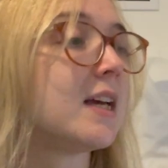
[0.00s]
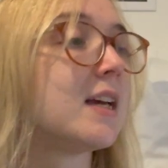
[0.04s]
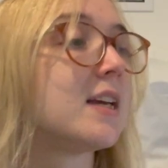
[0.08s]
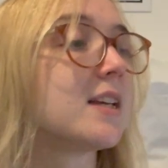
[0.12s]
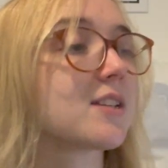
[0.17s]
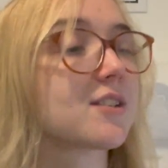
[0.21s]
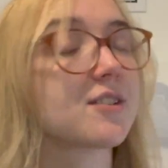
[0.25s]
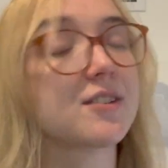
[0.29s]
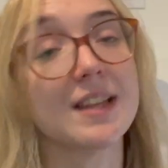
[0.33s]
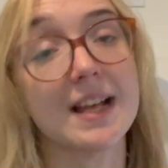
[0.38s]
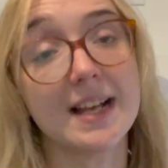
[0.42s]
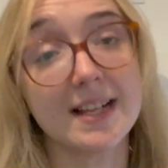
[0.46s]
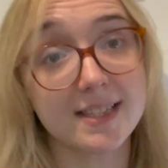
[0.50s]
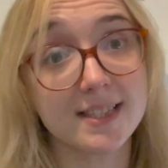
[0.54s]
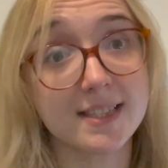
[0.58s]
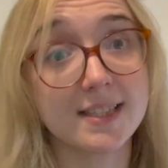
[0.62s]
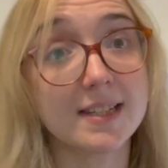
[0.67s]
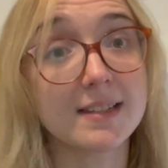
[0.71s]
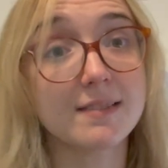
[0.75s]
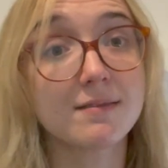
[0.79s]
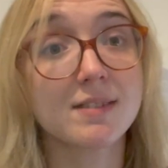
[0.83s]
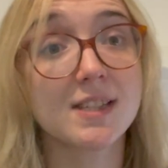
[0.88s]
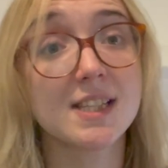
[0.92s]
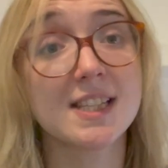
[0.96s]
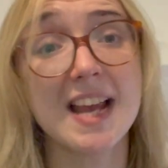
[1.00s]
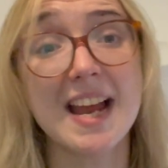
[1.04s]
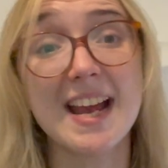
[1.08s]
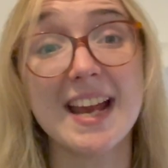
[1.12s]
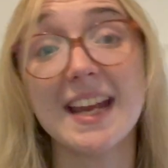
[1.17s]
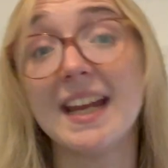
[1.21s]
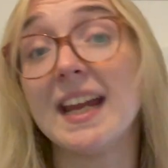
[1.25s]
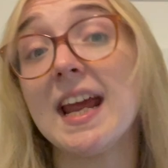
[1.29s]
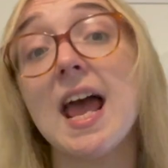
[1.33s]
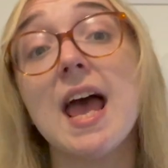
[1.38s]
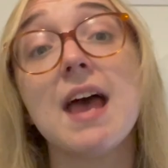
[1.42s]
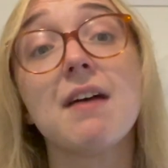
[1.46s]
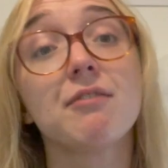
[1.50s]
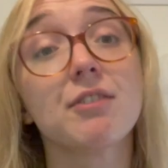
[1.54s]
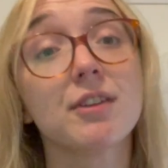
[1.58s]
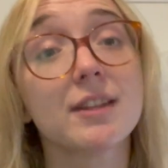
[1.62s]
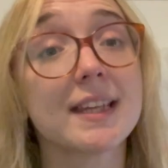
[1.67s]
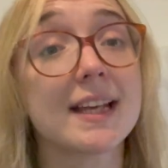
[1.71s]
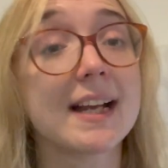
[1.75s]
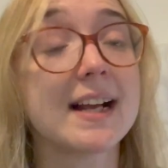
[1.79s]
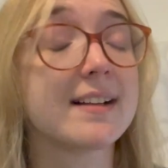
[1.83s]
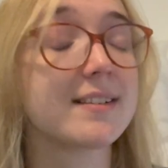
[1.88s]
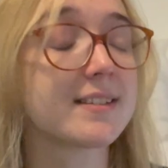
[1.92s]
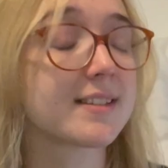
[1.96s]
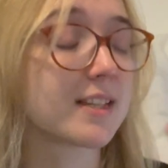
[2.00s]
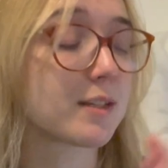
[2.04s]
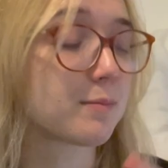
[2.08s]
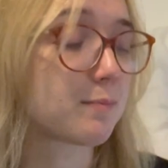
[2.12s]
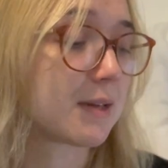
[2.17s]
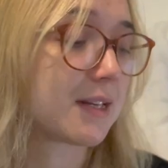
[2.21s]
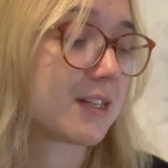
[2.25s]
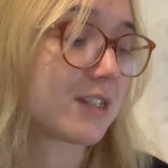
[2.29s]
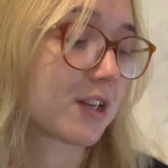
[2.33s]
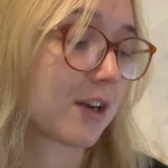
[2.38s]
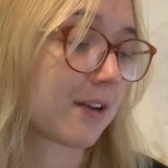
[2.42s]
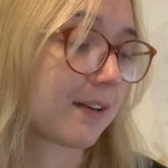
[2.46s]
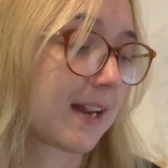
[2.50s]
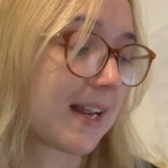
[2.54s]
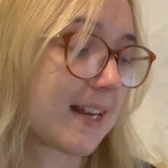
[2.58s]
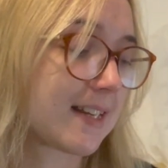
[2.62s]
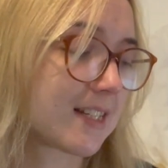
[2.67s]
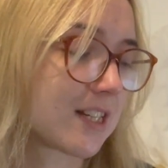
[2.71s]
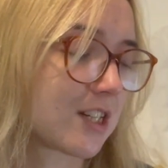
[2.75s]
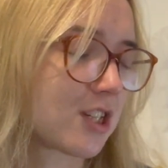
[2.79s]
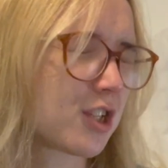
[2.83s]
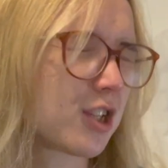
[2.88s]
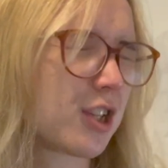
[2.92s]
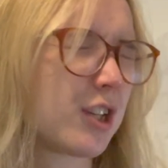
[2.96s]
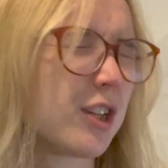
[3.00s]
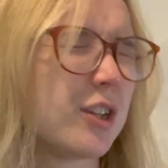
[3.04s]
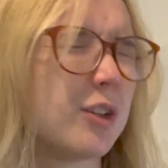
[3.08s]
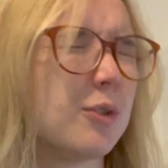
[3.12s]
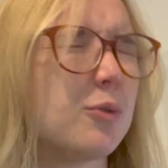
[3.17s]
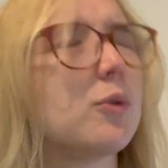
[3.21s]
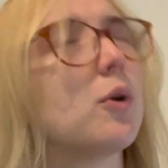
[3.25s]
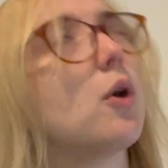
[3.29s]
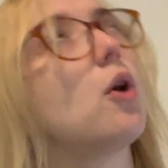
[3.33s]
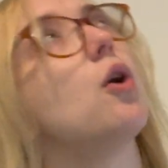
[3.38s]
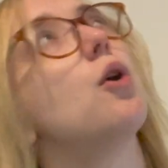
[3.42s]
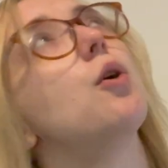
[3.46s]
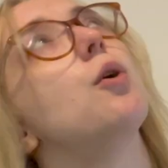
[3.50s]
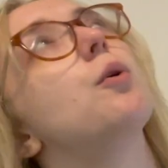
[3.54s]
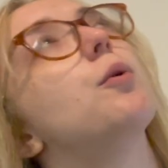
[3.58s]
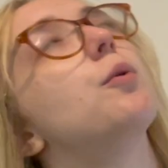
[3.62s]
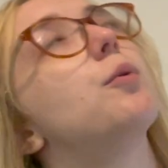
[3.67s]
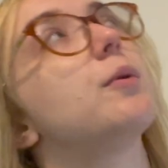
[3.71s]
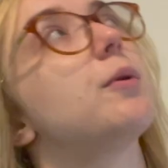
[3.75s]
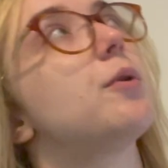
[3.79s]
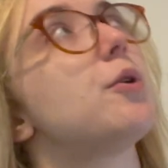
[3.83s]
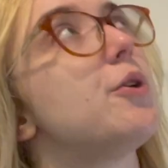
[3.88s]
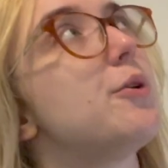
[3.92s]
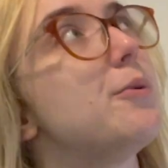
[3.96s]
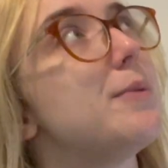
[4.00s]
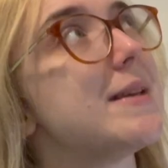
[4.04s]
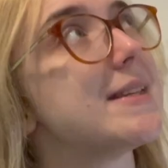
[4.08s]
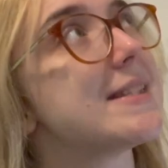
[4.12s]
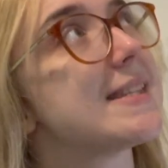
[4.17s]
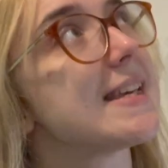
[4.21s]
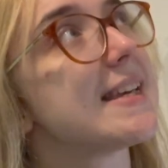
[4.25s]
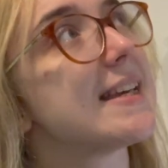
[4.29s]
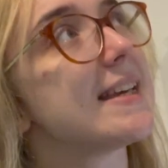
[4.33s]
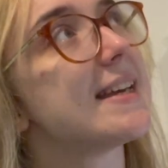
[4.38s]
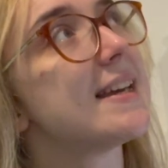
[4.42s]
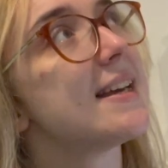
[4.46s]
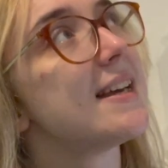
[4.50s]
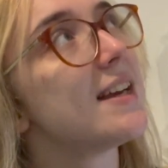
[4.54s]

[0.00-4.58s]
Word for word: So that's staying. Everything else has been donated to, oh, who is it?